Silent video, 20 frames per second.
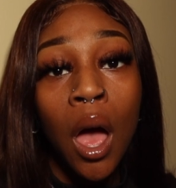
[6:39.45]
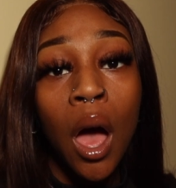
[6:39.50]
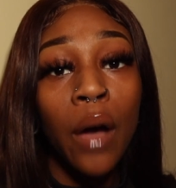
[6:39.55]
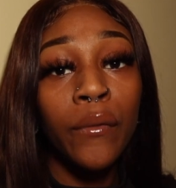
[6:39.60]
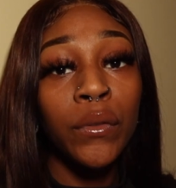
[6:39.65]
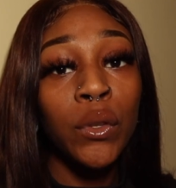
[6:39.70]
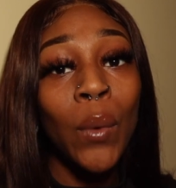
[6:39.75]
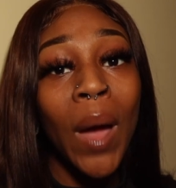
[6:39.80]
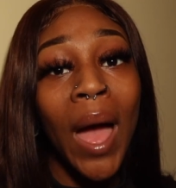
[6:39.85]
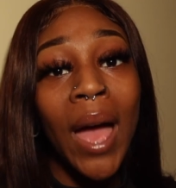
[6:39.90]

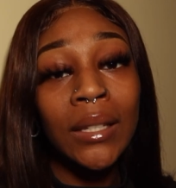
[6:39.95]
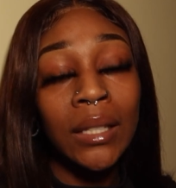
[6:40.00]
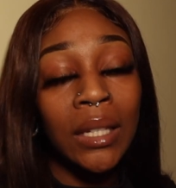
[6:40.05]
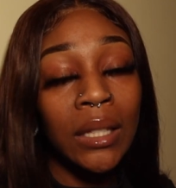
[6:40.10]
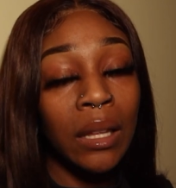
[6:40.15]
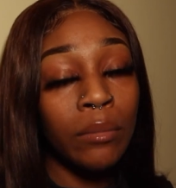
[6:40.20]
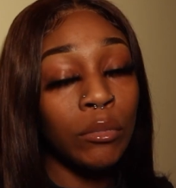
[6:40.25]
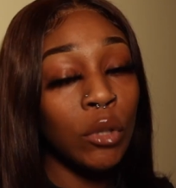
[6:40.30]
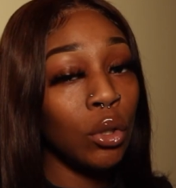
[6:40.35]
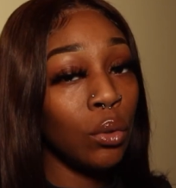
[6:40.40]
of you asking
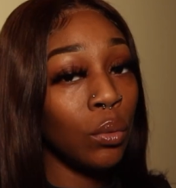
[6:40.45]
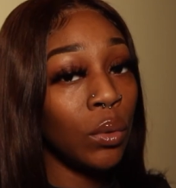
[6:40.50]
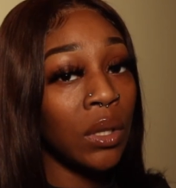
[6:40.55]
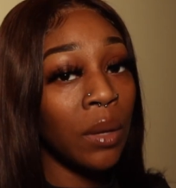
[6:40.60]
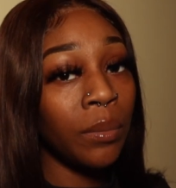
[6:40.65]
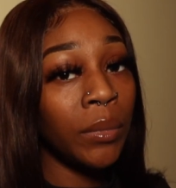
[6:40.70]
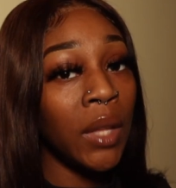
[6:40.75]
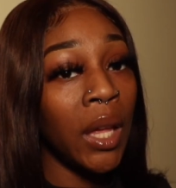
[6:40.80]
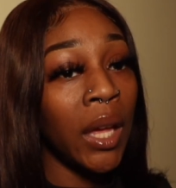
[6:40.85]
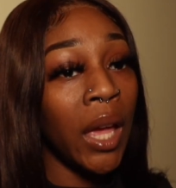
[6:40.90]
them to do
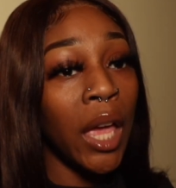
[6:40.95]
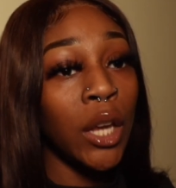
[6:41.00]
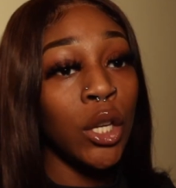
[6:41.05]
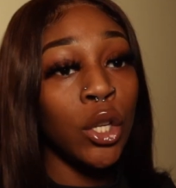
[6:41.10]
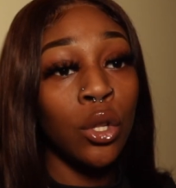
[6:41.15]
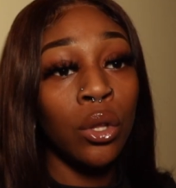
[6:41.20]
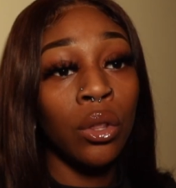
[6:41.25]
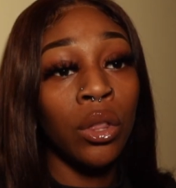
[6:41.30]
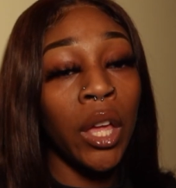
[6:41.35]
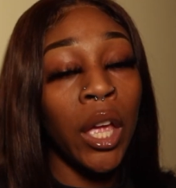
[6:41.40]
something
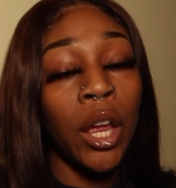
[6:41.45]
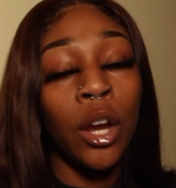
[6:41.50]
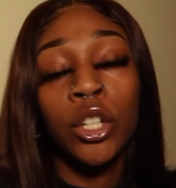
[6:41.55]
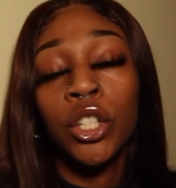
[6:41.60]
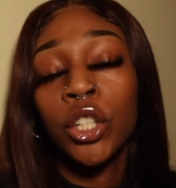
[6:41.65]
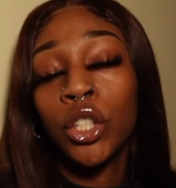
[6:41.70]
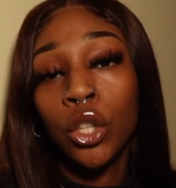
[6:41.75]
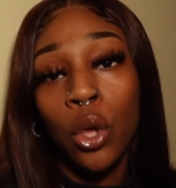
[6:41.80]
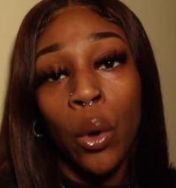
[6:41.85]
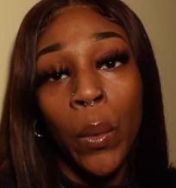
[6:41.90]
and they're
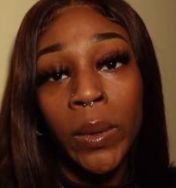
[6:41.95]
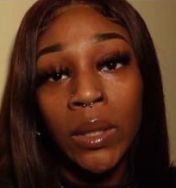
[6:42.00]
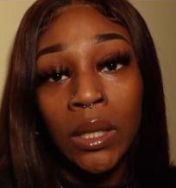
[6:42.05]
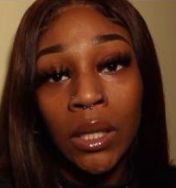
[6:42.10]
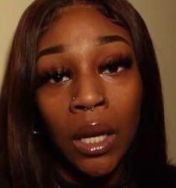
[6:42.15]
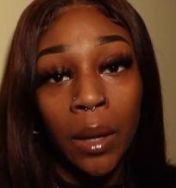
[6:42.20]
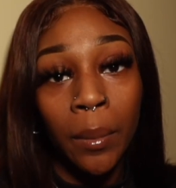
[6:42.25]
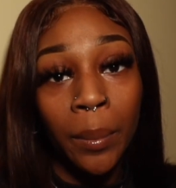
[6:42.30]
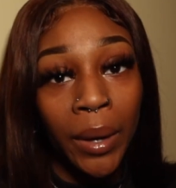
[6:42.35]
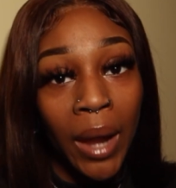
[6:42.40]
just going
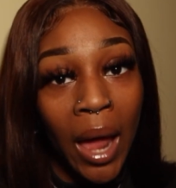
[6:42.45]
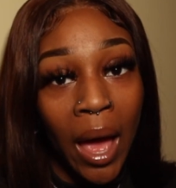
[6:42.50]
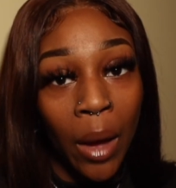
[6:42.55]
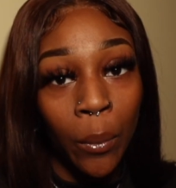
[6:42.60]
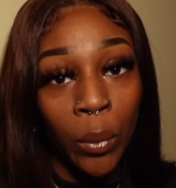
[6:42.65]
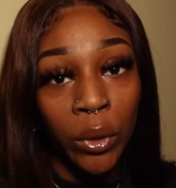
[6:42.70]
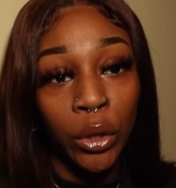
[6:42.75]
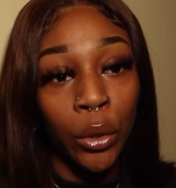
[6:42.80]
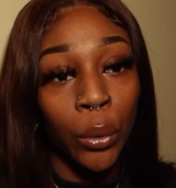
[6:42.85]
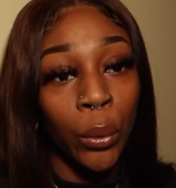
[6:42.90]
to comply
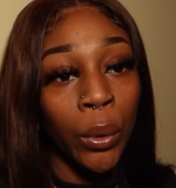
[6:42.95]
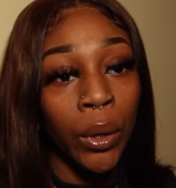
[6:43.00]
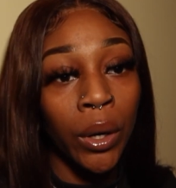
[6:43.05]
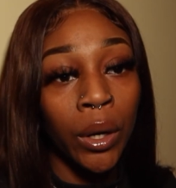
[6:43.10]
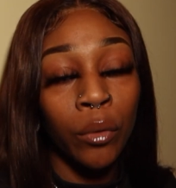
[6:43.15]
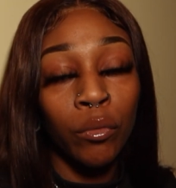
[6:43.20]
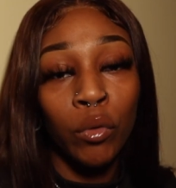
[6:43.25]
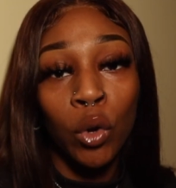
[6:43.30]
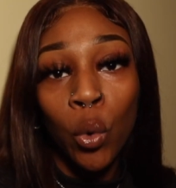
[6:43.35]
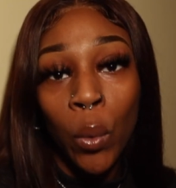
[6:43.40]
with
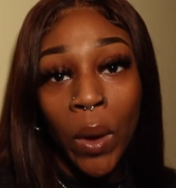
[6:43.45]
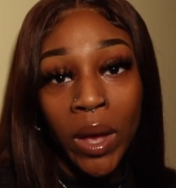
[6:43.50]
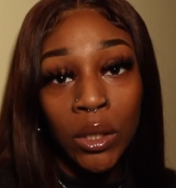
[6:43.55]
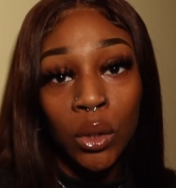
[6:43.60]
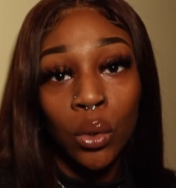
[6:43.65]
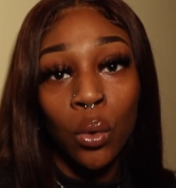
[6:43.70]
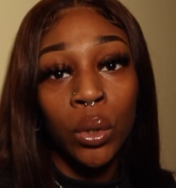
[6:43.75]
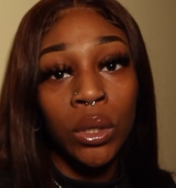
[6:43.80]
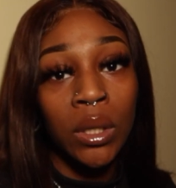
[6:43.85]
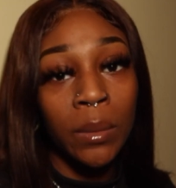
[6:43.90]
your
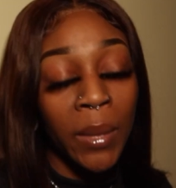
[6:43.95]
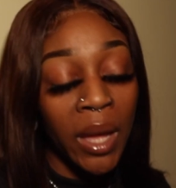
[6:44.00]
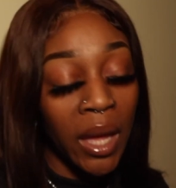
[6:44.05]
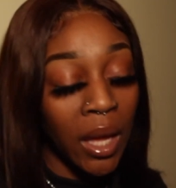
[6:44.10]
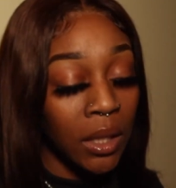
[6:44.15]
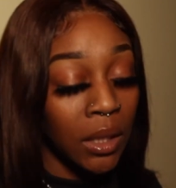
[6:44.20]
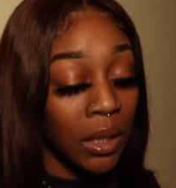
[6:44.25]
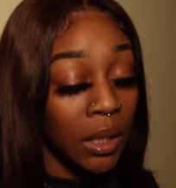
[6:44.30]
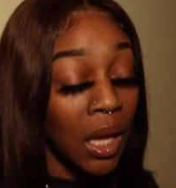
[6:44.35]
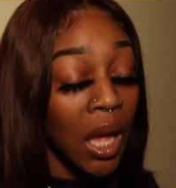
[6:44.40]
requests or
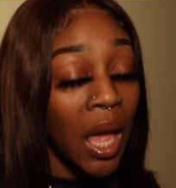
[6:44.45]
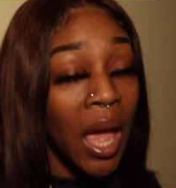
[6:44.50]
demands.